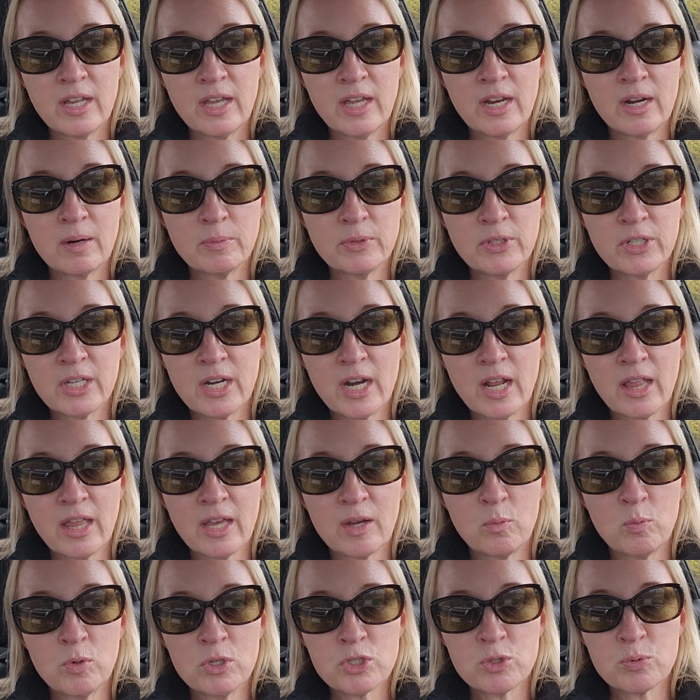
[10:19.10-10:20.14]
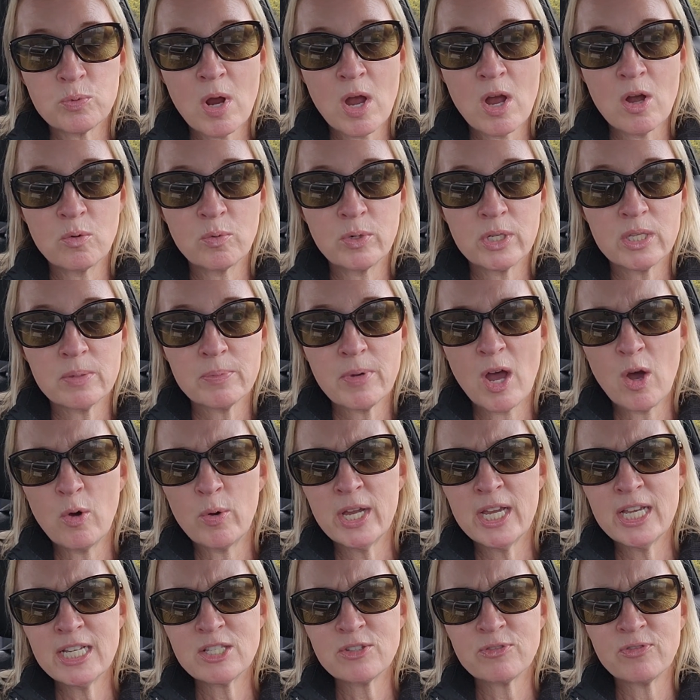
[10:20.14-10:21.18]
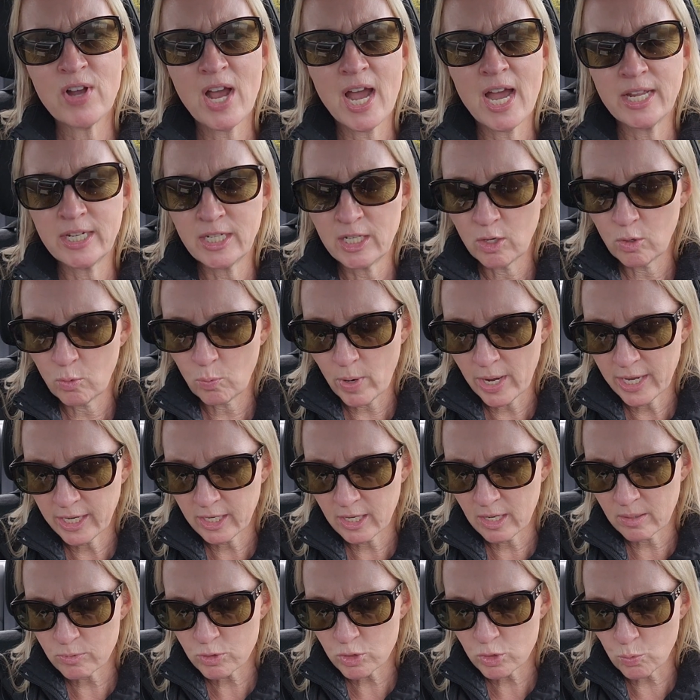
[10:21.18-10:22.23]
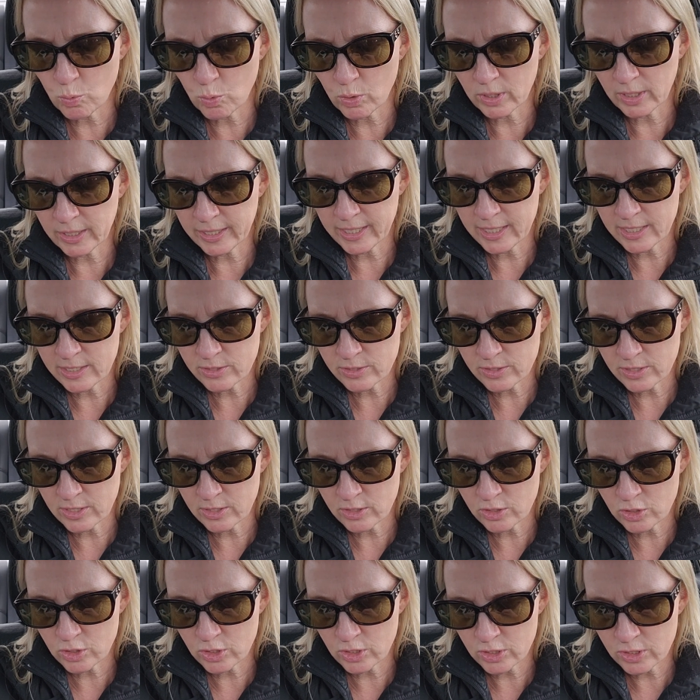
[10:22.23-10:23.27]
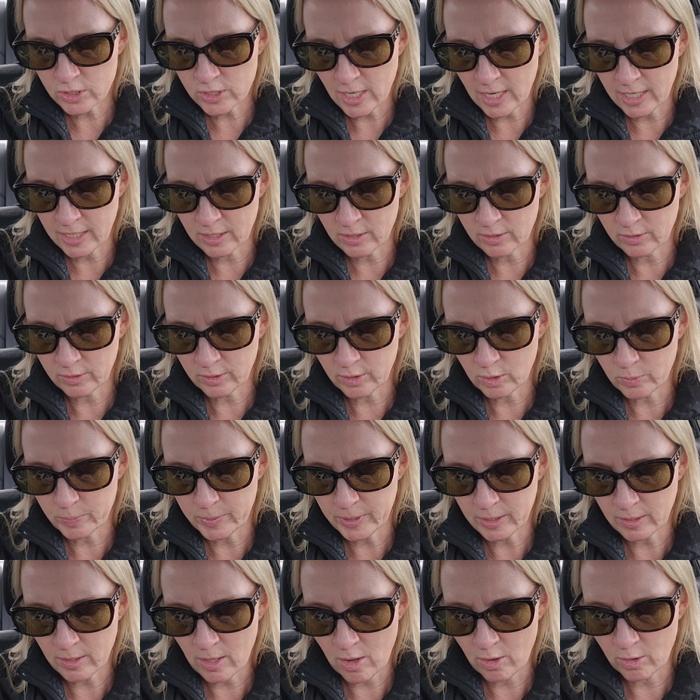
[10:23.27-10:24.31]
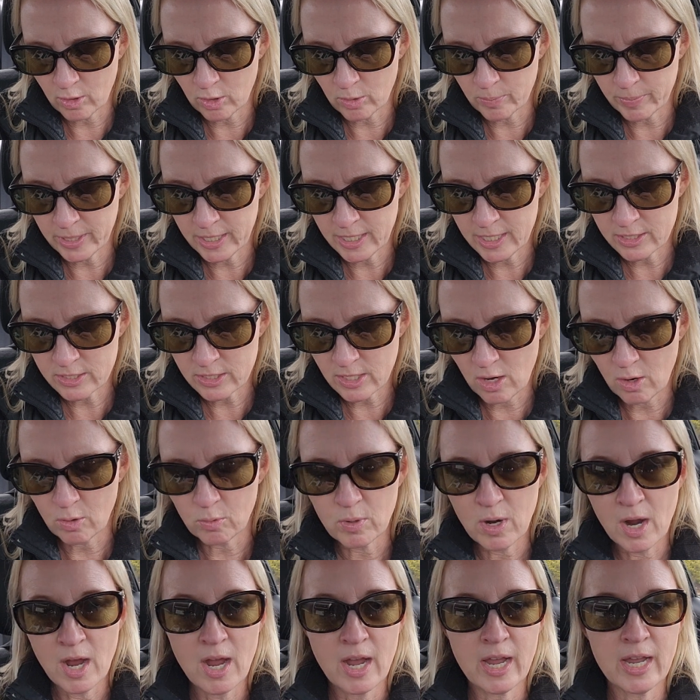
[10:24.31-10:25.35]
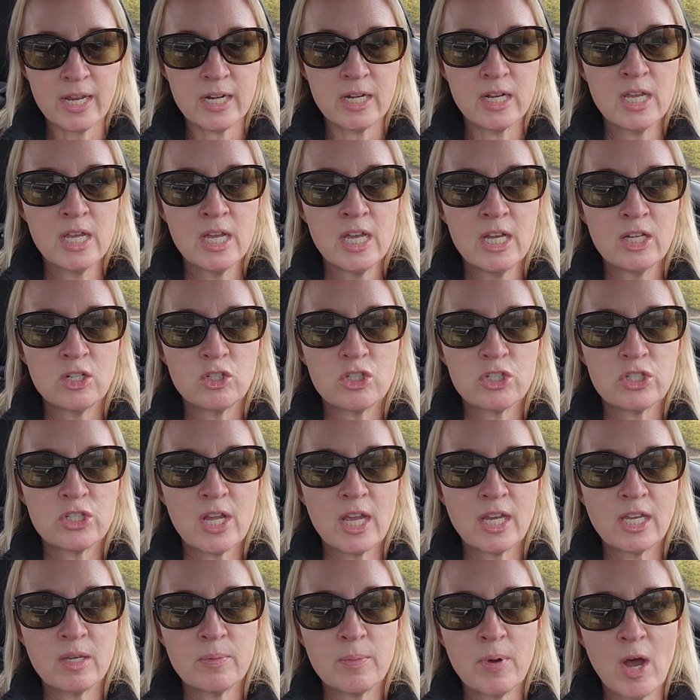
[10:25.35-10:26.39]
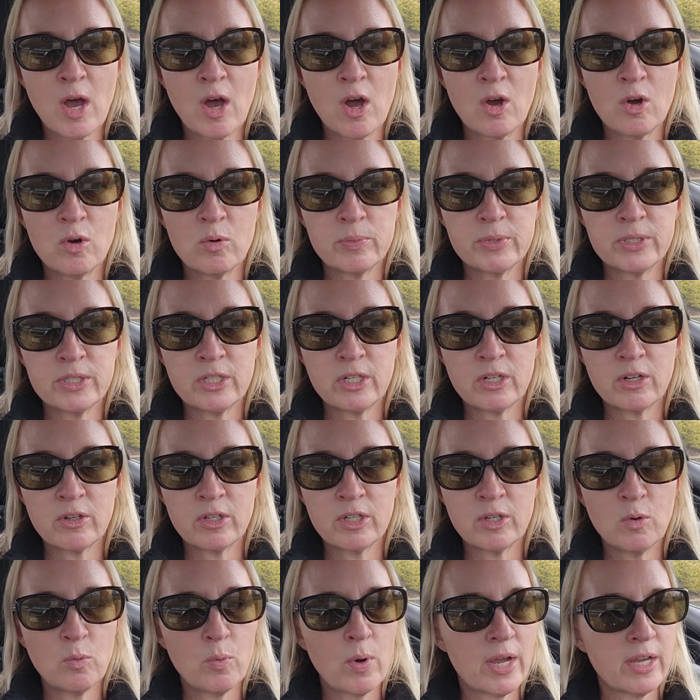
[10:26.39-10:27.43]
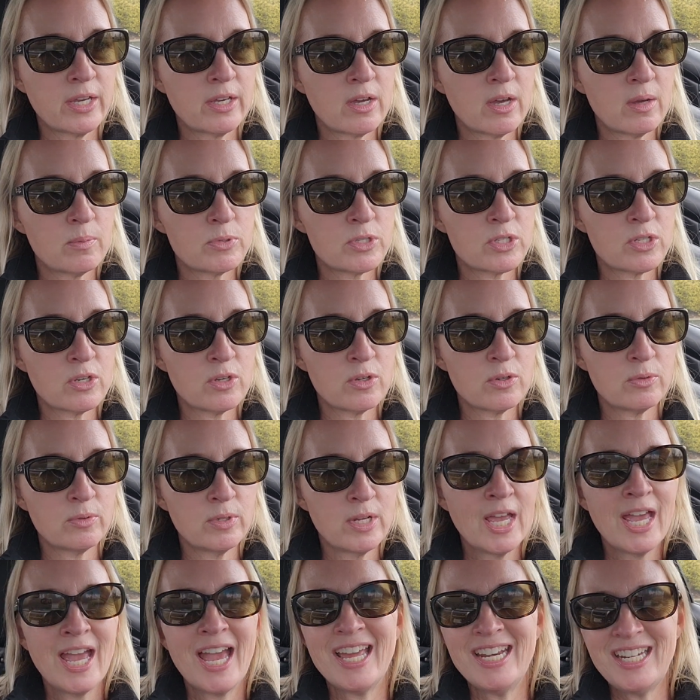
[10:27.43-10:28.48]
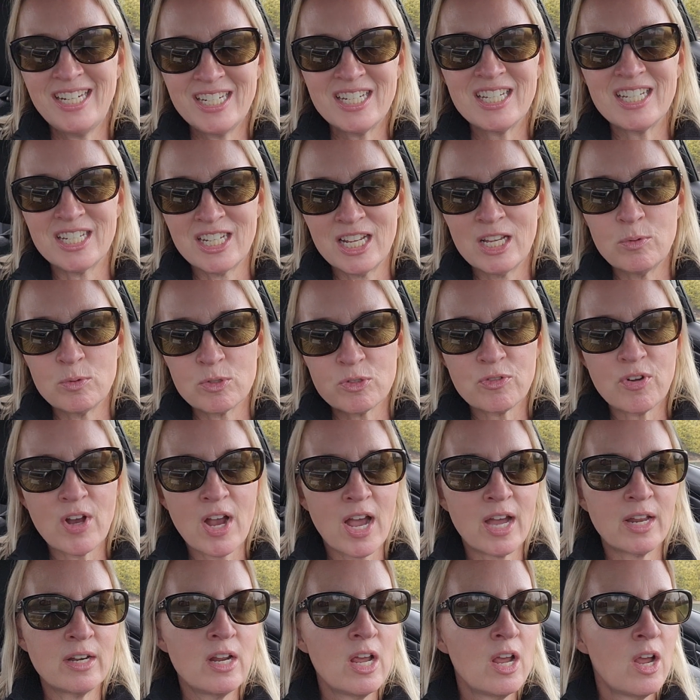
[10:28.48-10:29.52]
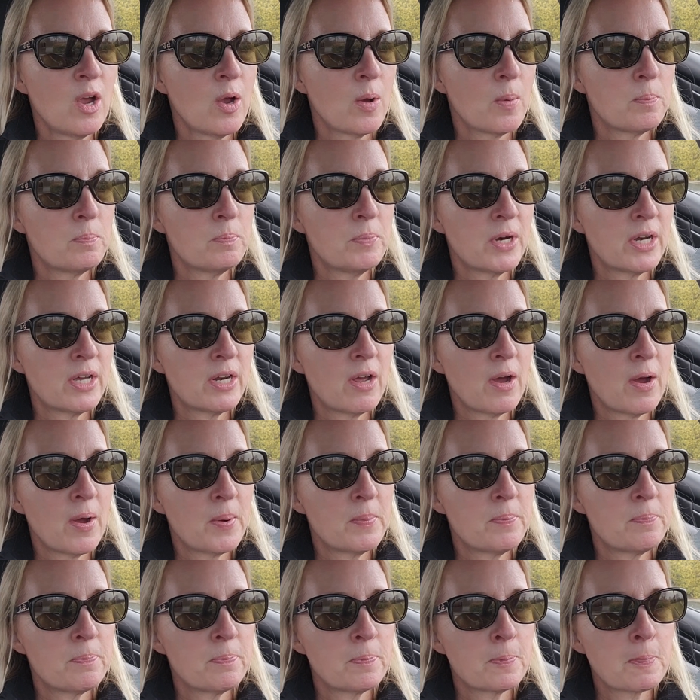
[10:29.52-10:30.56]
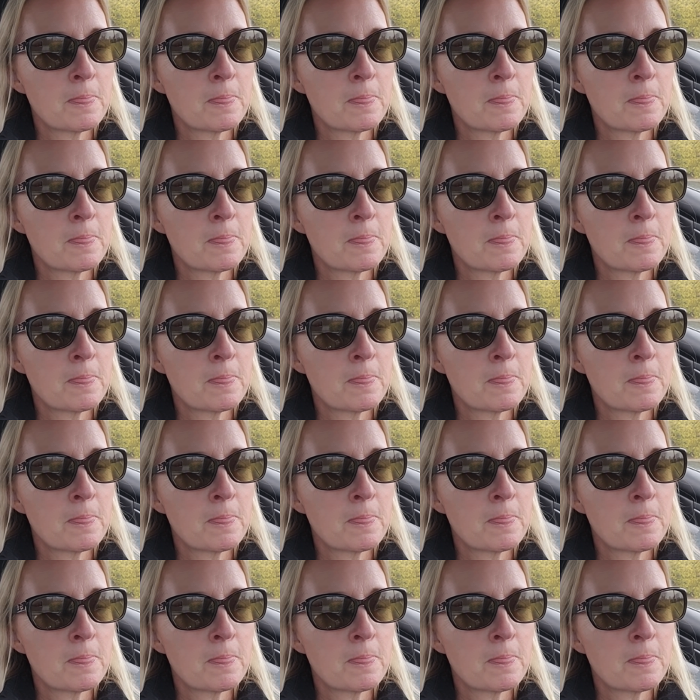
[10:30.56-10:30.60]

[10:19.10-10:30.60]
And I'm looking at like, what's wrong with him? Oh, he's fine. He'll wake up shortly. He's it's just taking a little bit longer, but he's all right. Just take him home and you know, he'll wake up soon. And he did. He was fine. But um